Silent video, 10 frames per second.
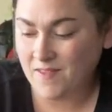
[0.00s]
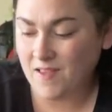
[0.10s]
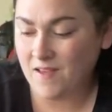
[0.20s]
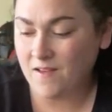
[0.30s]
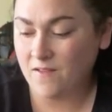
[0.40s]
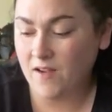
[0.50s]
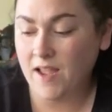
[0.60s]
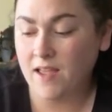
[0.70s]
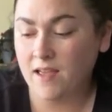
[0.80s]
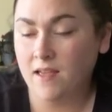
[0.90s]
All
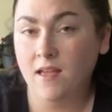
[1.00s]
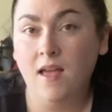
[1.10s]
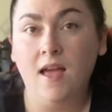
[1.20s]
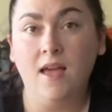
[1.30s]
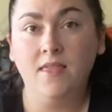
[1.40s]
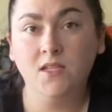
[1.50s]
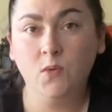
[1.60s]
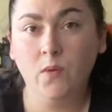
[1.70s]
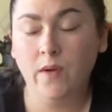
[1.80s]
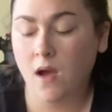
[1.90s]
right. And this
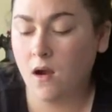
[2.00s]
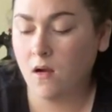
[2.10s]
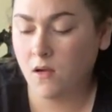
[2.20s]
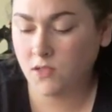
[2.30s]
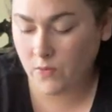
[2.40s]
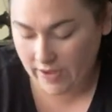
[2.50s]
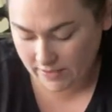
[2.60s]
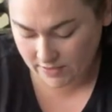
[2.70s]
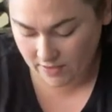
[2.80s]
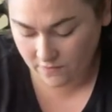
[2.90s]
week we are also
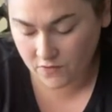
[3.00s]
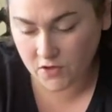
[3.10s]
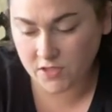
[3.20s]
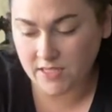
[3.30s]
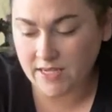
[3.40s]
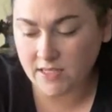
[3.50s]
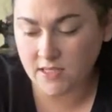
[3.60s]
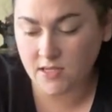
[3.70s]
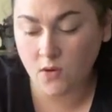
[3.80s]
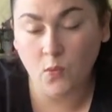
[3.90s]
asking for
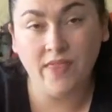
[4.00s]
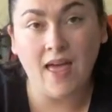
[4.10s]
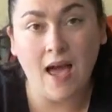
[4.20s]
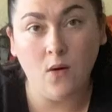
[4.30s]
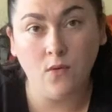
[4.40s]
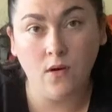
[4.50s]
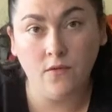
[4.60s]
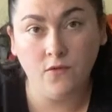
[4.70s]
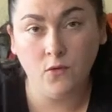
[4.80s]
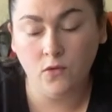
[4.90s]
sits without a
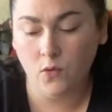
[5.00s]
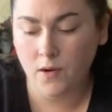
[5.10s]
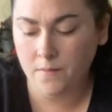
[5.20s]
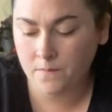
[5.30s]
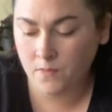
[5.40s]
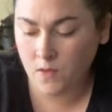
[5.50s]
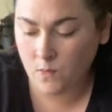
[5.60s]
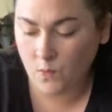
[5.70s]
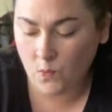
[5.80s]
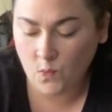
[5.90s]
food lure.
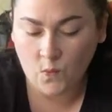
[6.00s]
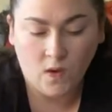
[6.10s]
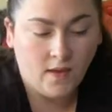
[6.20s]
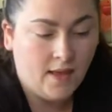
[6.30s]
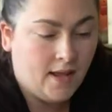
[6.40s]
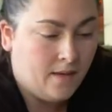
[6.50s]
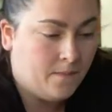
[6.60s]
Get it.